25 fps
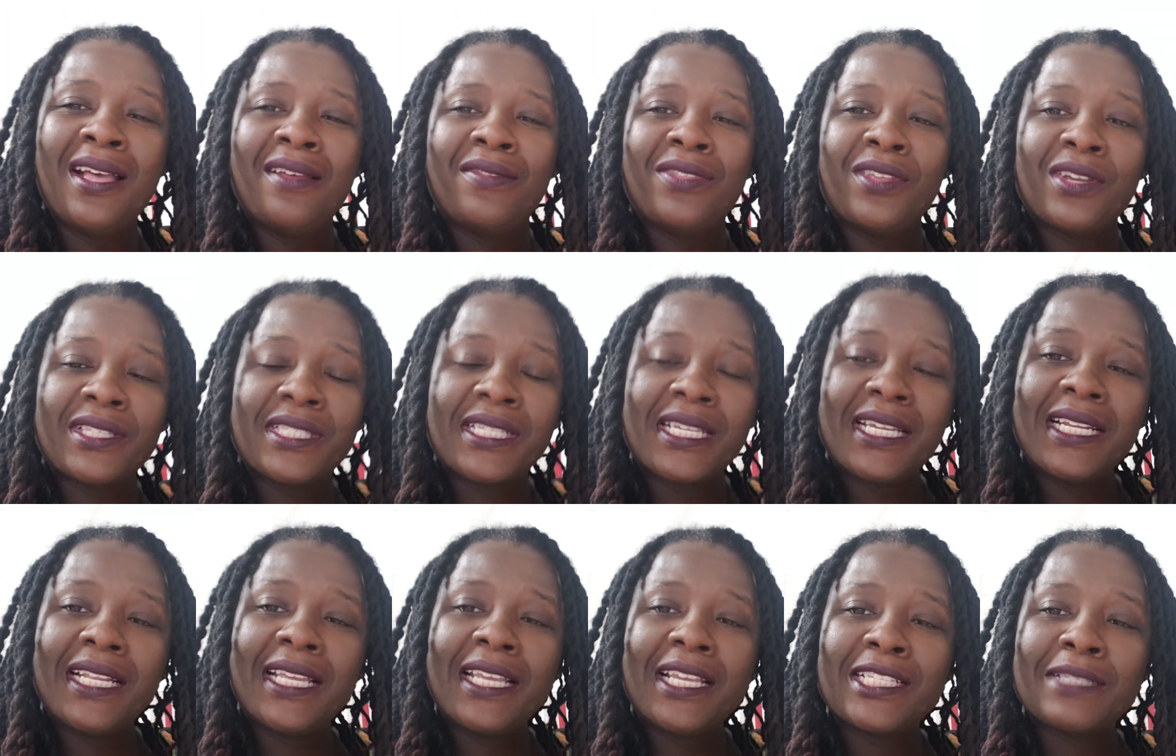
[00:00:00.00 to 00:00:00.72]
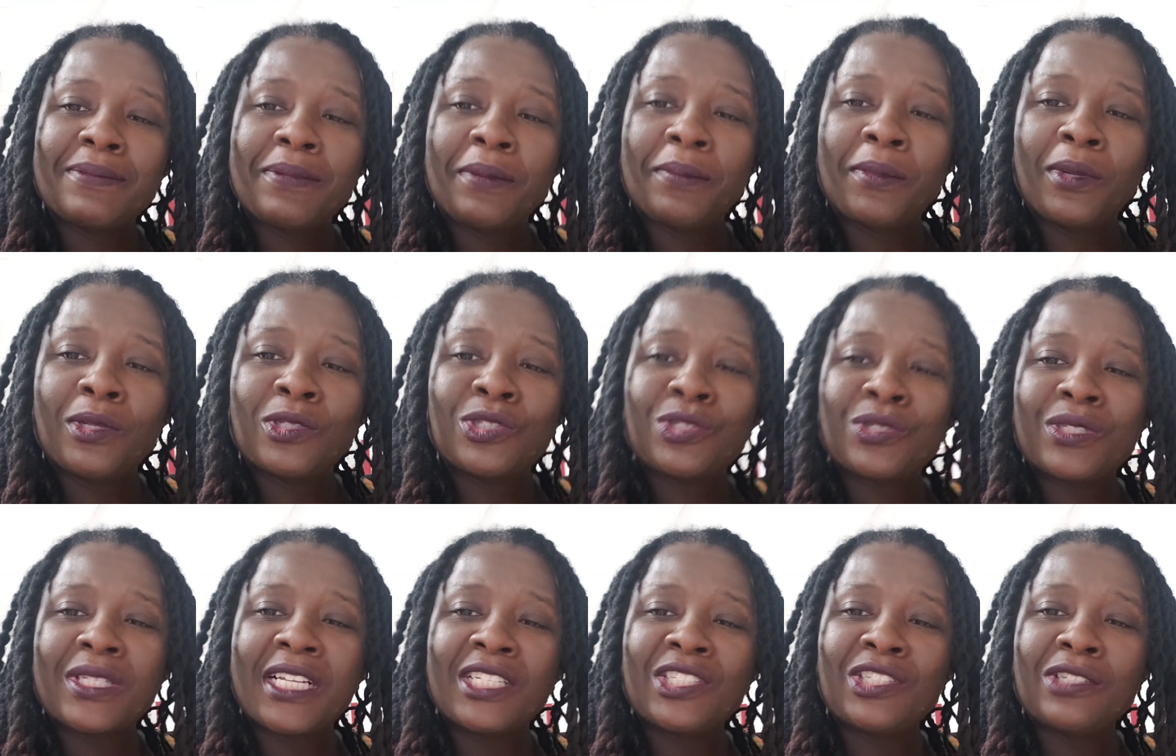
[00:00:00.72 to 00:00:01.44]
If there's any
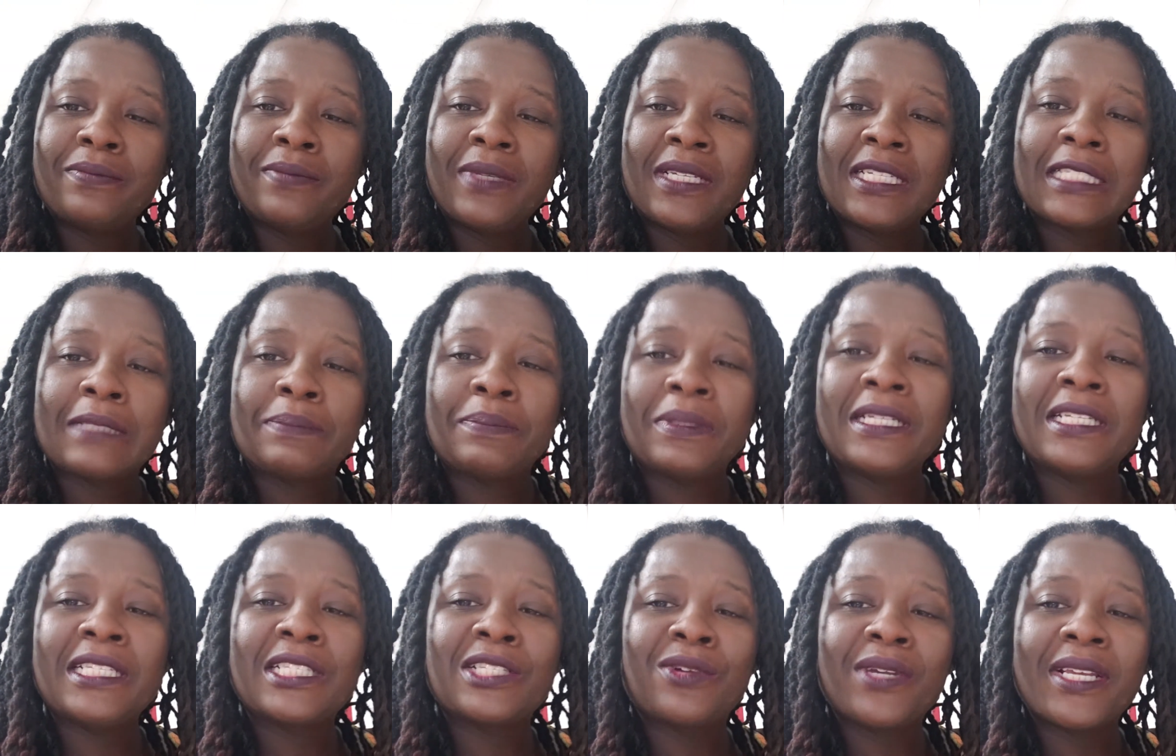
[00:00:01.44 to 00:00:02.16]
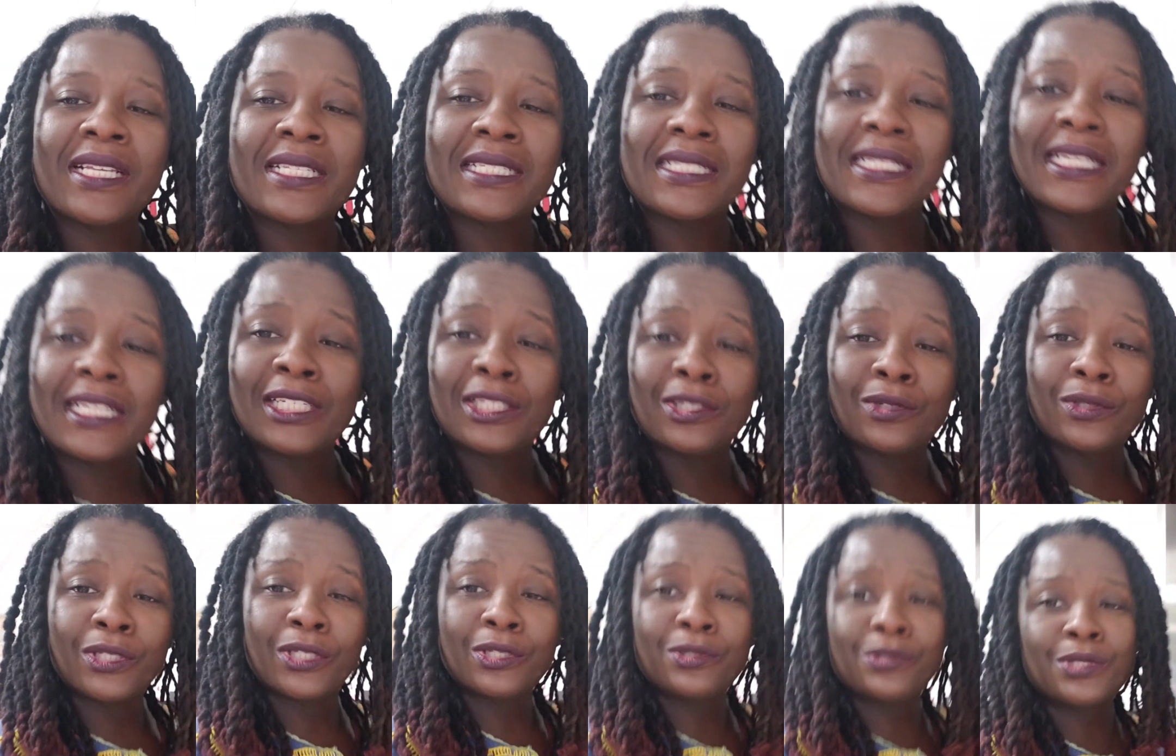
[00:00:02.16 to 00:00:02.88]
Inspiremercials that you missed, please don't hesitate to
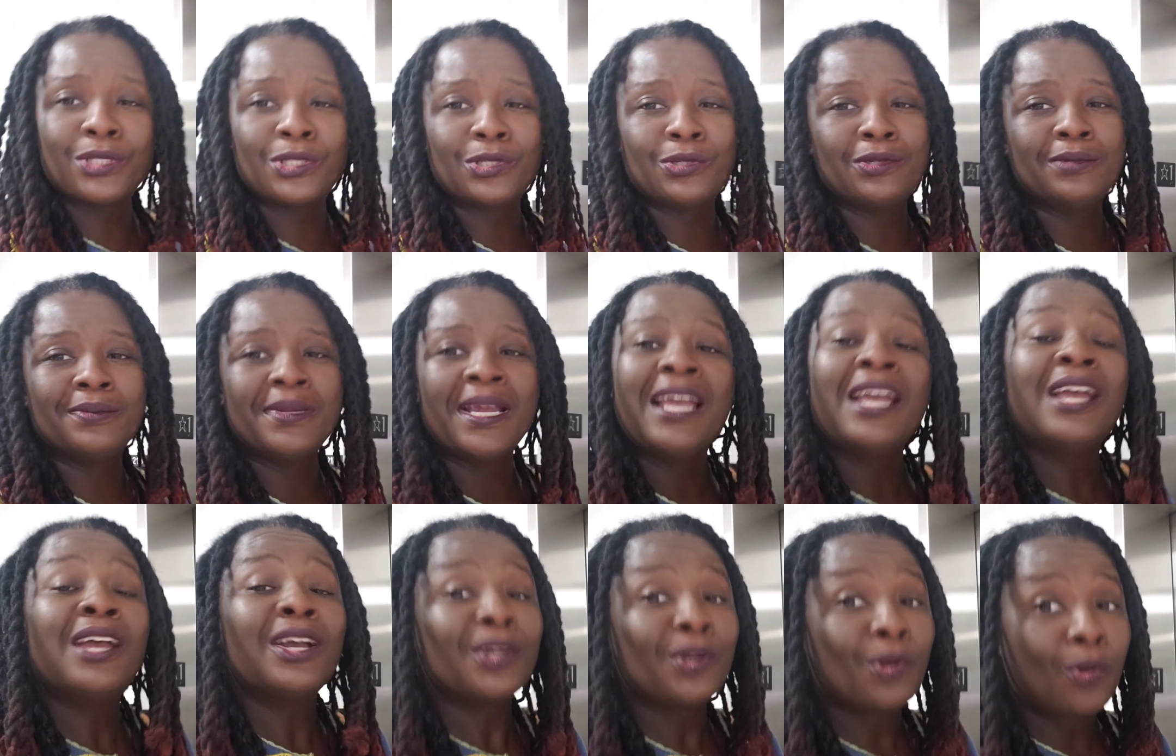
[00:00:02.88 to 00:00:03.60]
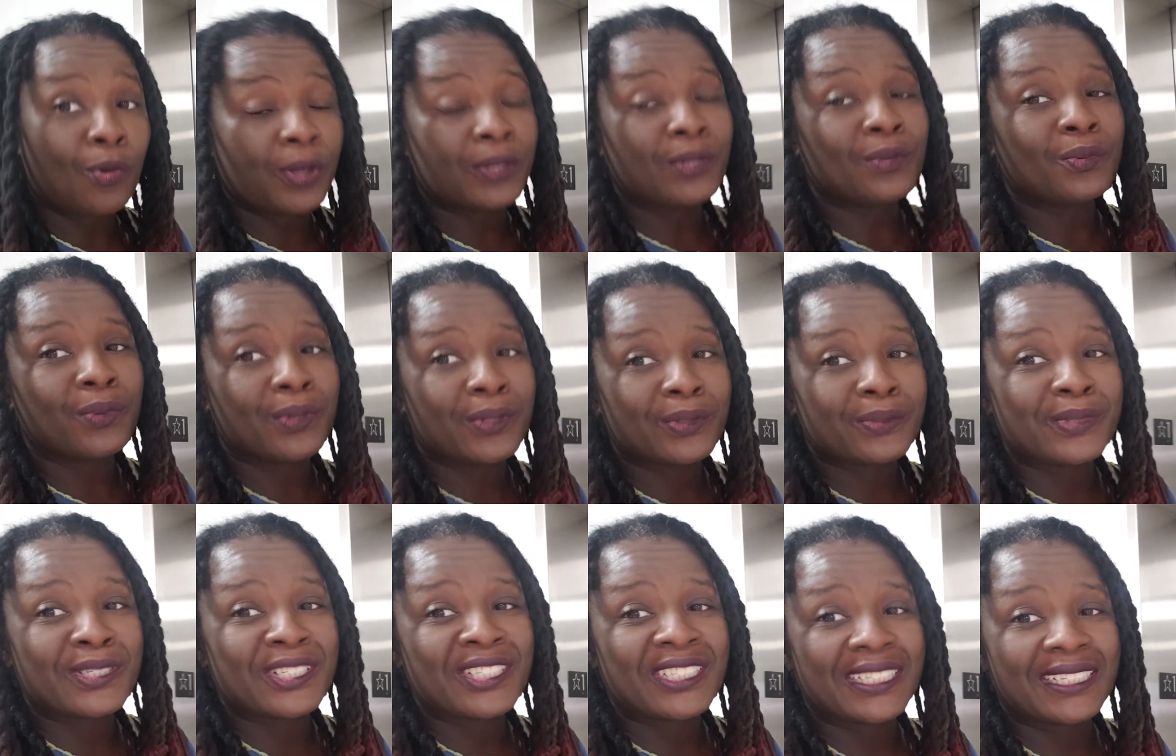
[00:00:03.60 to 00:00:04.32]
go to YouTube, Going to
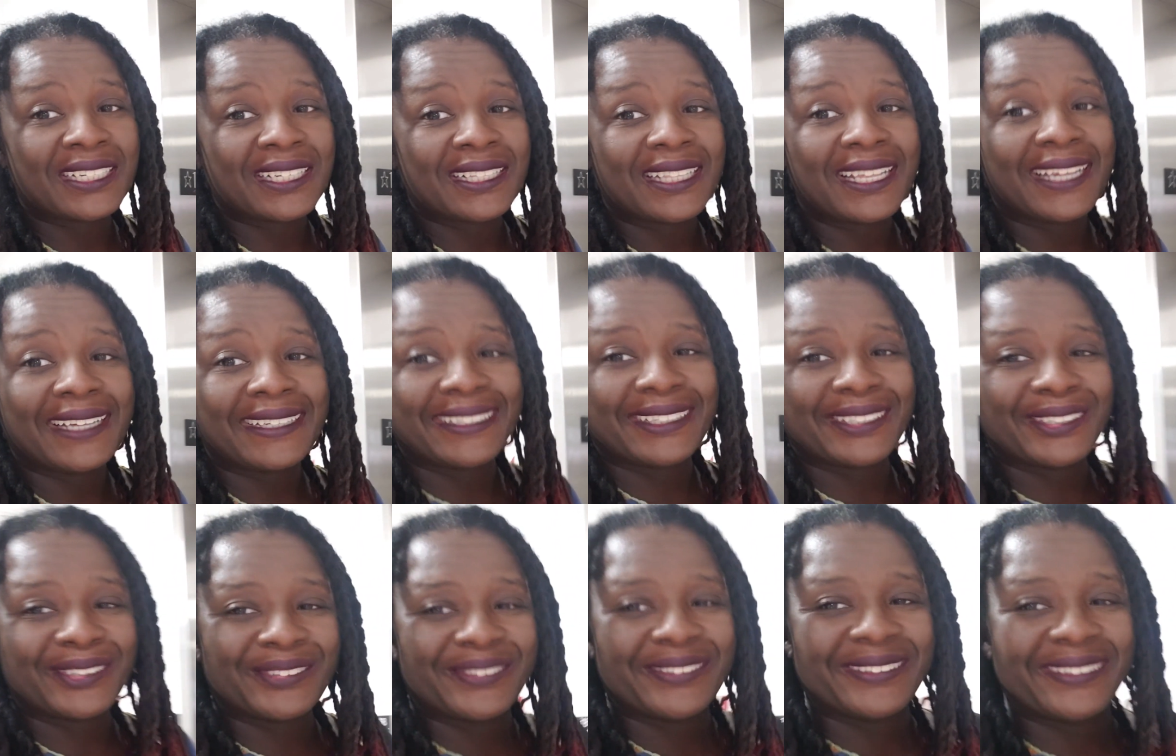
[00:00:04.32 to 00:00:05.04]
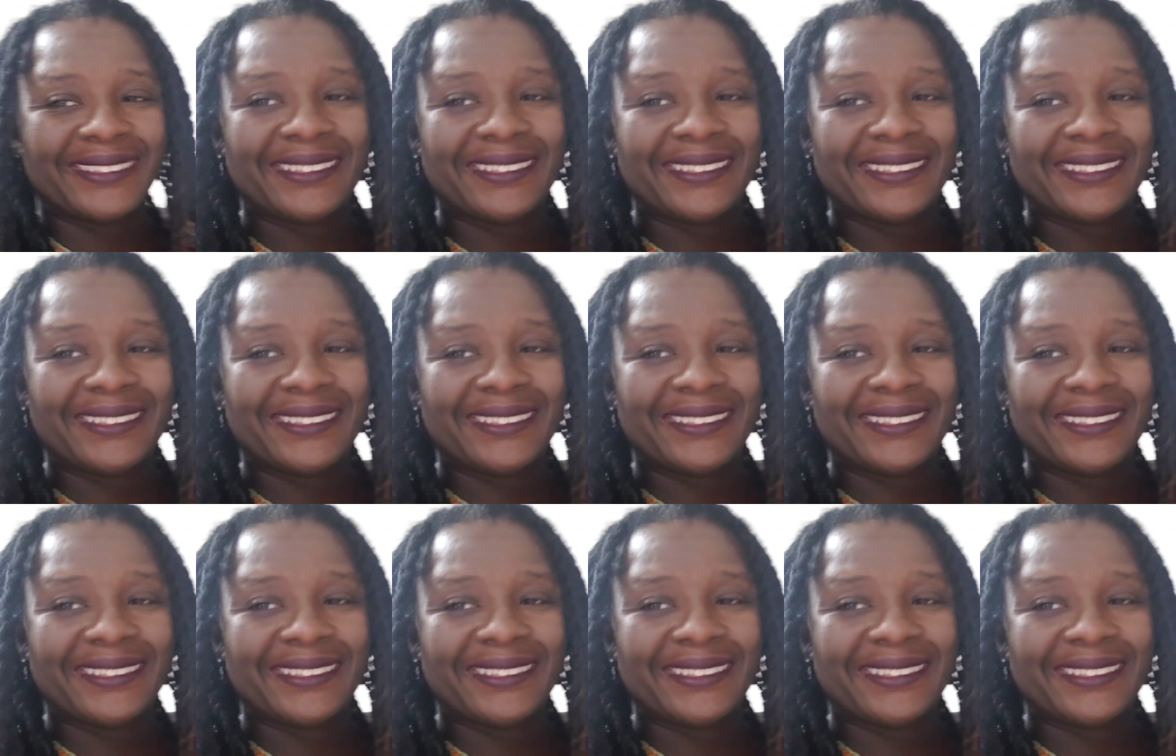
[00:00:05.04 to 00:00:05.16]
Work with Gena. Thank you.